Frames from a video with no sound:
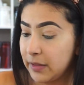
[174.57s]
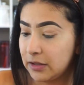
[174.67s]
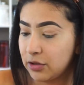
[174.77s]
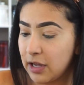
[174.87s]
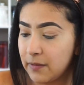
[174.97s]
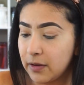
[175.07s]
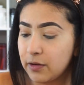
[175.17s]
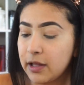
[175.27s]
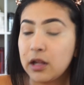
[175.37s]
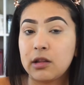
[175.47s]
It's okay if I
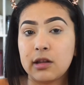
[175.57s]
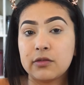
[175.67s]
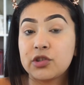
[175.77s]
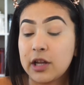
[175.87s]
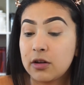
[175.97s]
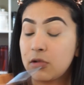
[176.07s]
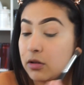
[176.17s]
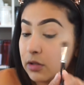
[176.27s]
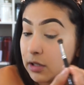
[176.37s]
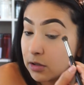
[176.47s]
don't get a lot of shadow
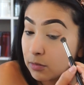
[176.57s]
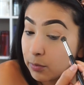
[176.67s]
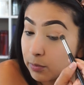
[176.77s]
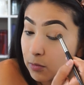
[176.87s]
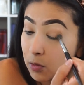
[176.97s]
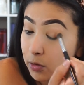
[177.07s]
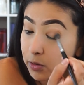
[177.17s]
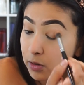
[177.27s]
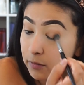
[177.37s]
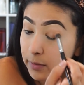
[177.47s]
on the inner
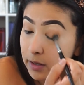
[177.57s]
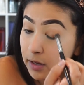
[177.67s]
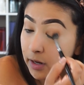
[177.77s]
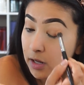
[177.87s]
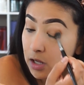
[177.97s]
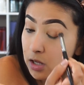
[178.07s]
corner of my eye,